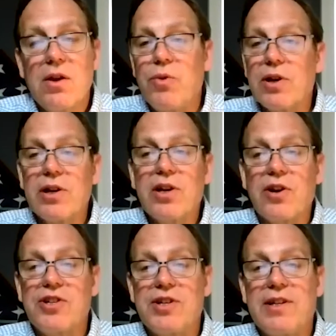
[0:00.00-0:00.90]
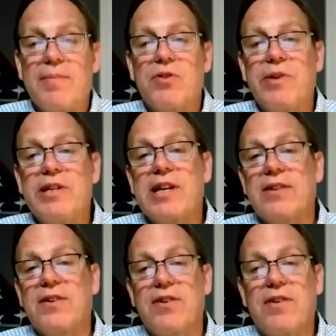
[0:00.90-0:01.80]
We're encouraging them to reach
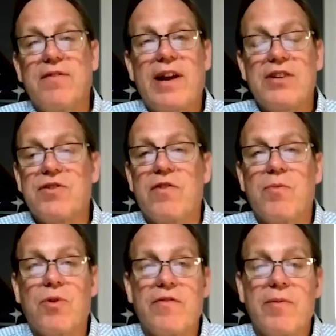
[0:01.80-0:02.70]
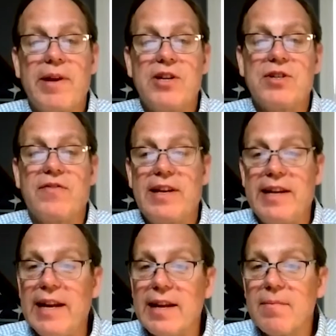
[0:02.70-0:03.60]
out to their advisor for more information if they
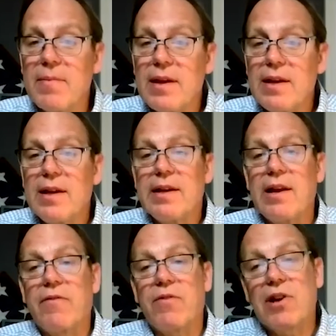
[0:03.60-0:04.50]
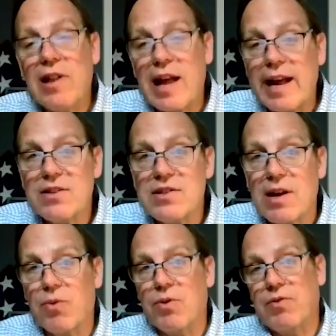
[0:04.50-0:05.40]
need it. Now, for clients
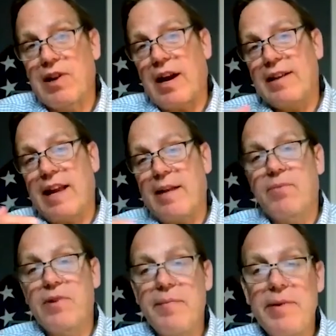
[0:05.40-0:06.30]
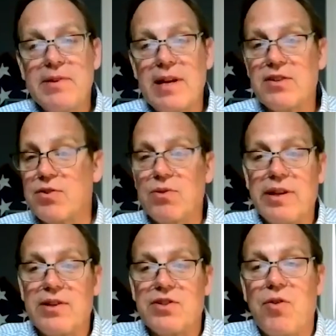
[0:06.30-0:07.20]
that were guideline premium tests, there
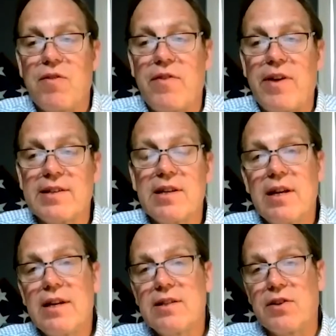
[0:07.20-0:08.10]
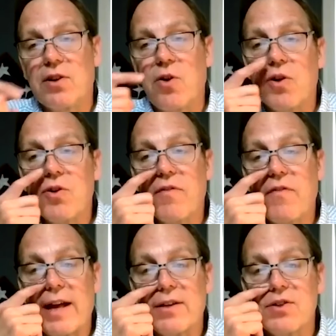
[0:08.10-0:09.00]
really is no effect to the corridor
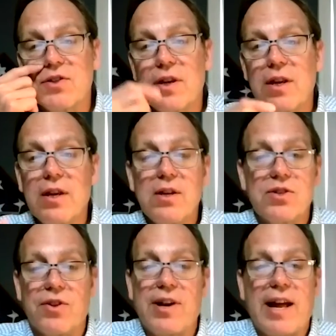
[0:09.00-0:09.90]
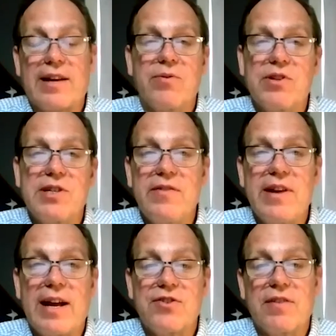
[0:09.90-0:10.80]
factors, so they're not going to receive
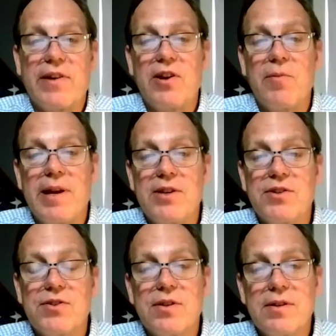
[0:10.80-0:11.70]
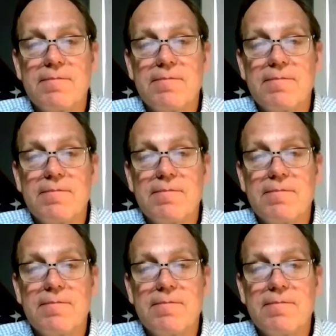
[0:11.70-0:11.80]
contract value pages.